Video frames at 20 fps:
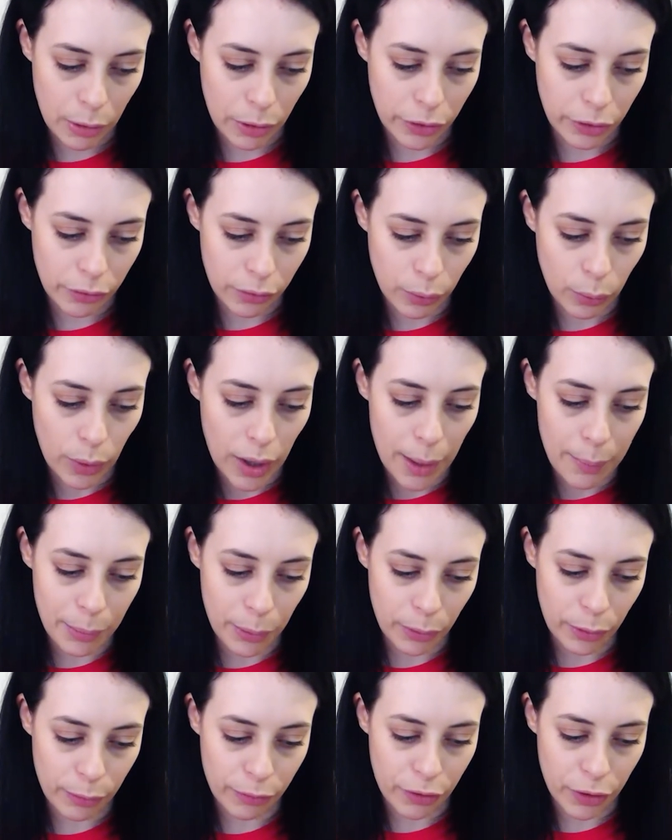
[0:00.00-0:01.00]
on the required
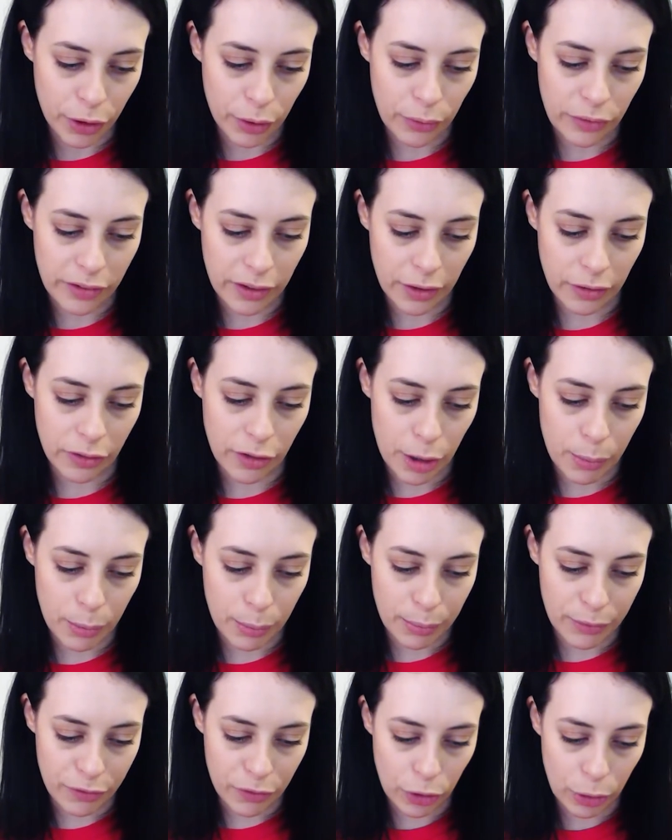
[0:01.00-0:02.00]
build-up for acoustic and thermal
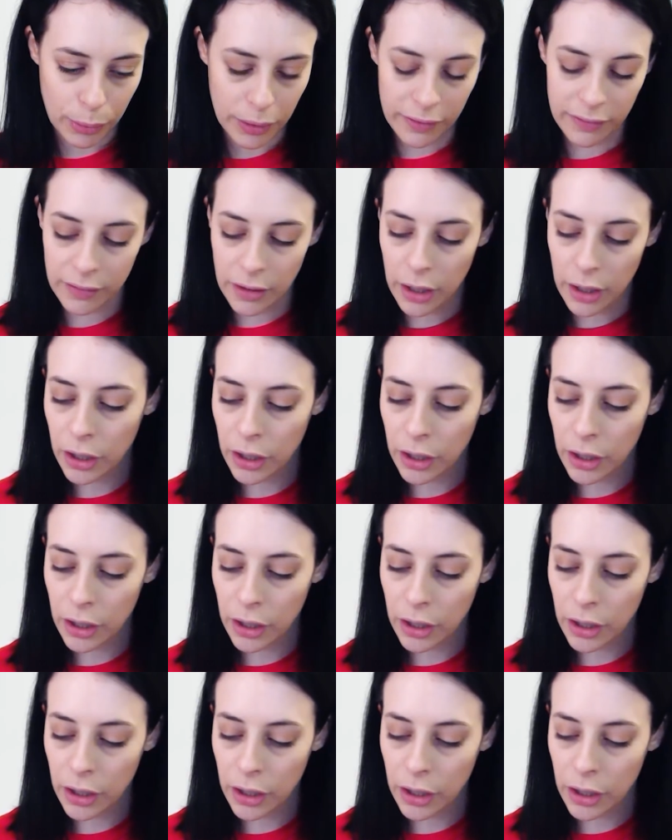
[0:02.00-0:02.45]
performance.